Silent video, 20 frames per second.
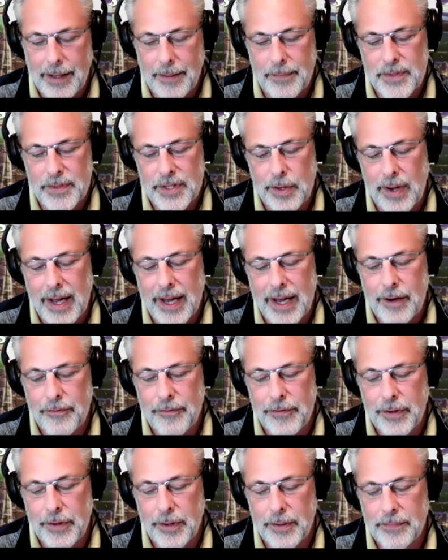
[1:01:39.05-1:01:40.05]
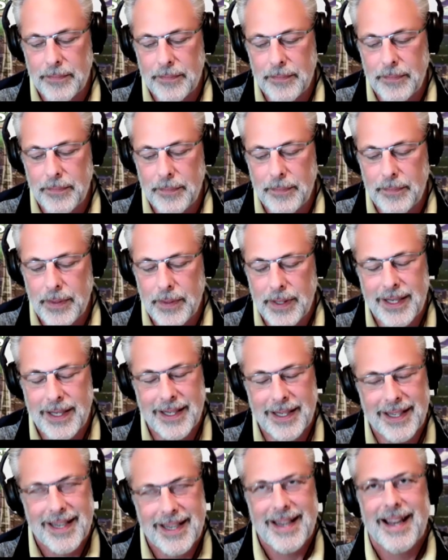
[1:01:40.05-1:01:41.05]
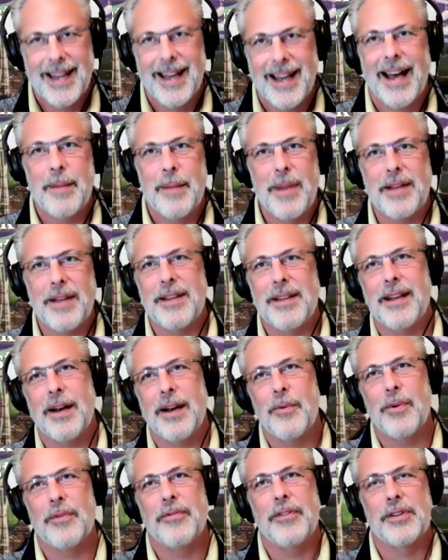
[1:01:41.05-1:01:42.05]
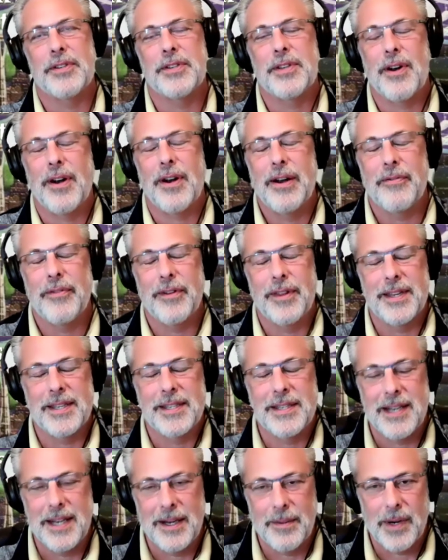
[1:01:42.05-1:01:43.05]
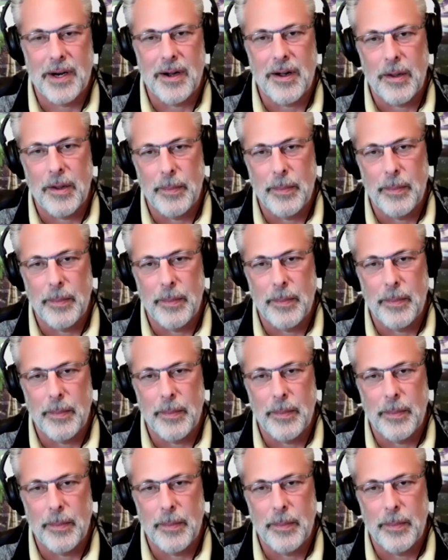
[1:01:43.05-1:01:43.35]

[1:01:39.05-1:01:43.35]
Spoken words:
So I don't feel I don't feel sorry for this team at all,